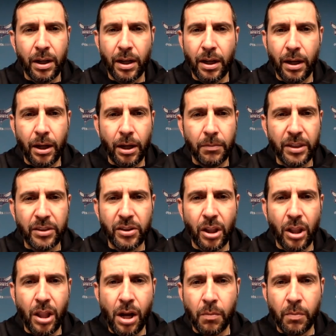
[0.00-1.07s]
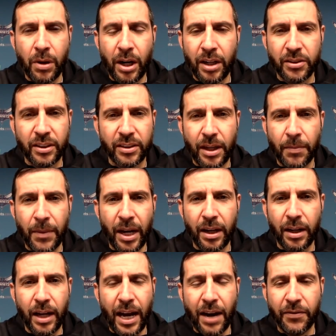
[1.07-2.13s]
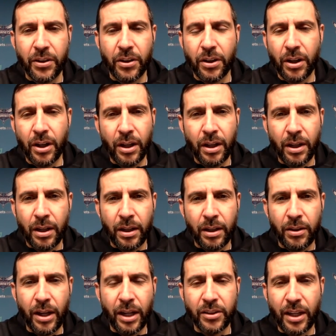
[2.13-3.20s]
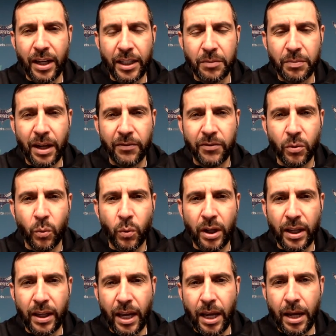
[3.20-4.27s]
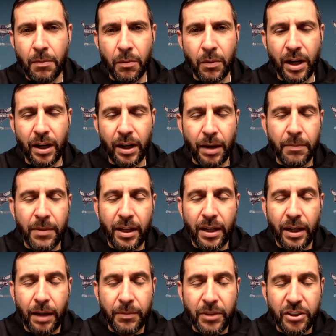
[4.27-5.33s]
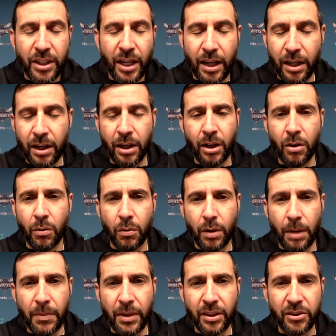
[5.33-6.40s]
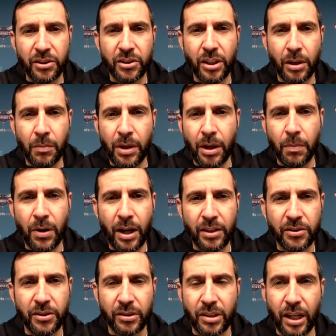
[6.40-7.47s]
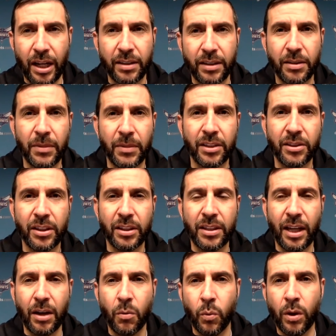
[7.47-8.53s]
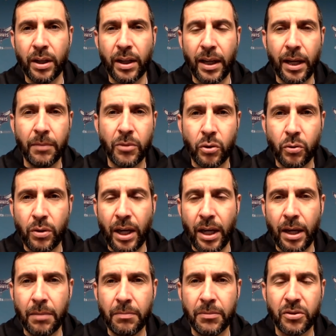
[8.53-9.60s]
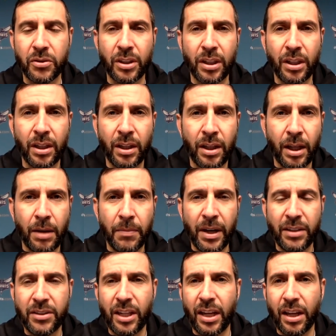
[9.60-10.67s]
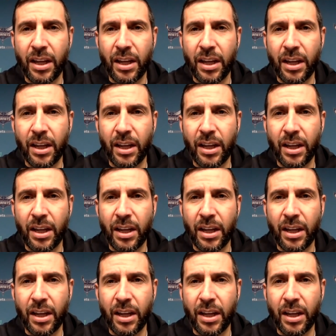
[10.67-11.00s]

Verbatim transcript: Uh, this is a long process. I'm not going to after you guys are going to ask me after one game what I I mean, I'm just not going to know. I mean, this is going to be a process, guys. I mean, it's going to take one game, two games. It may take